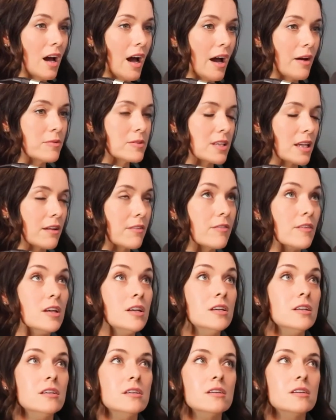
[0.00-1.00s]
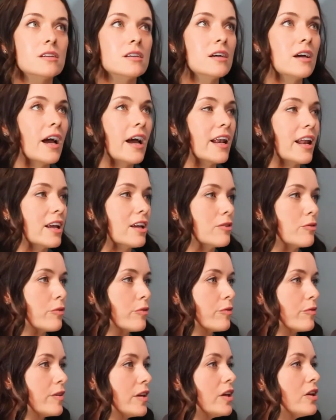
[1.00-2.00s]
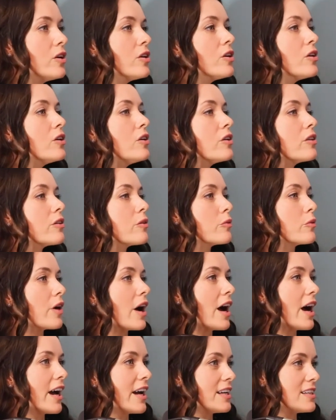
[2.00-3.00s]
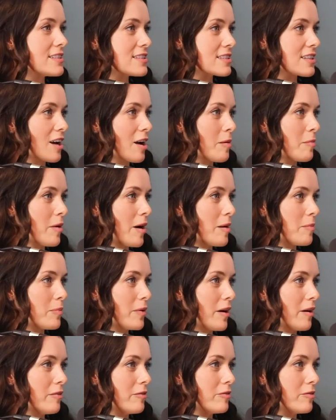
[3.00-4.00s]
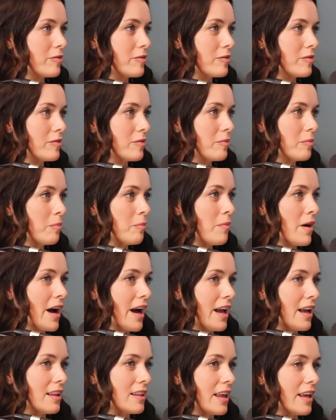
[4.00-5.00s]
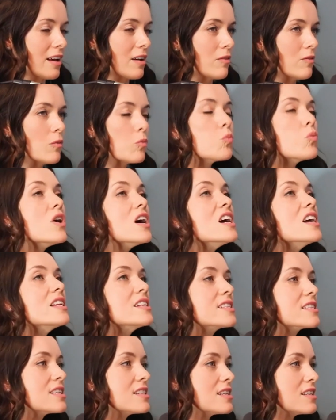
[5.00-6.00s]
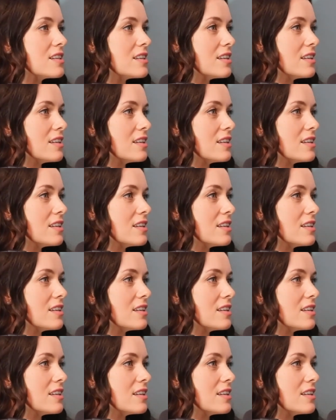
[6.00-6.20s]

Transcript: I was like, and I could feel the rise come up of my like, what